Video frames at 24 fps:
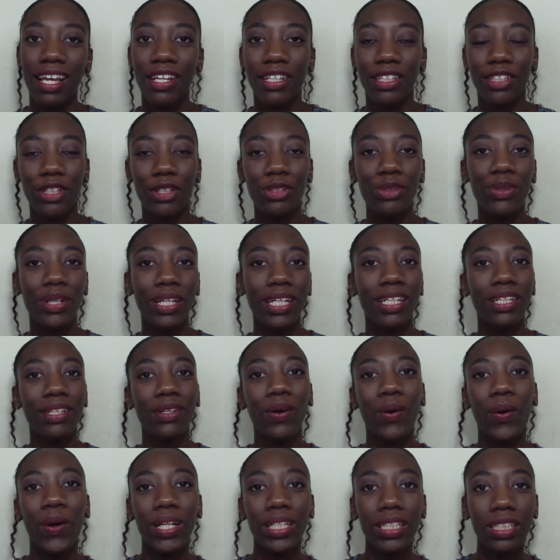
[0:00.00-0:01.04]
So you can
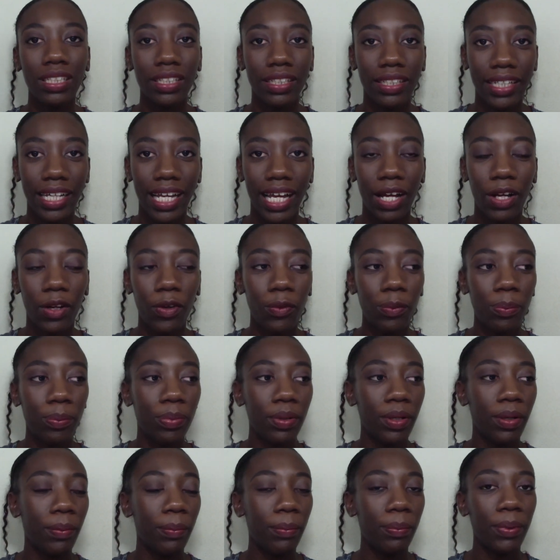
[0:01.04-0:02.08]
oil the scalp,
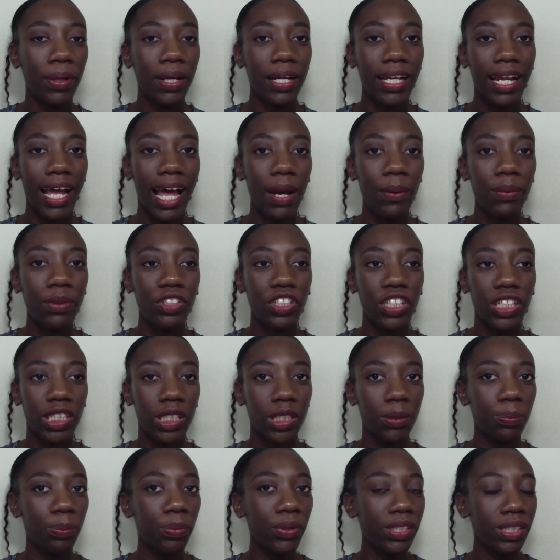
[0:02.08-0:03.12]
but I would
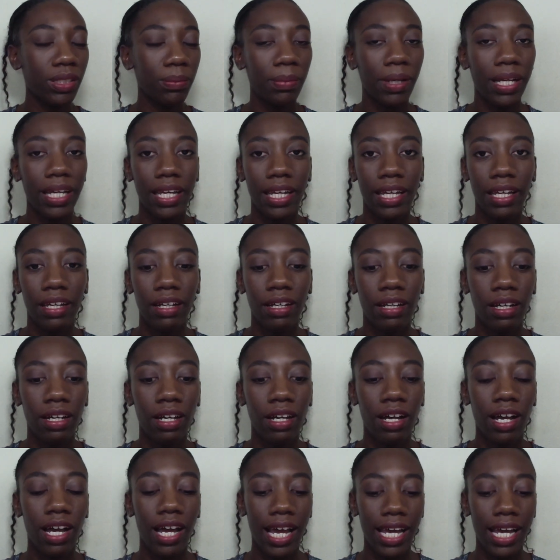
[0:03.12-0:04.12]
just spritz my hair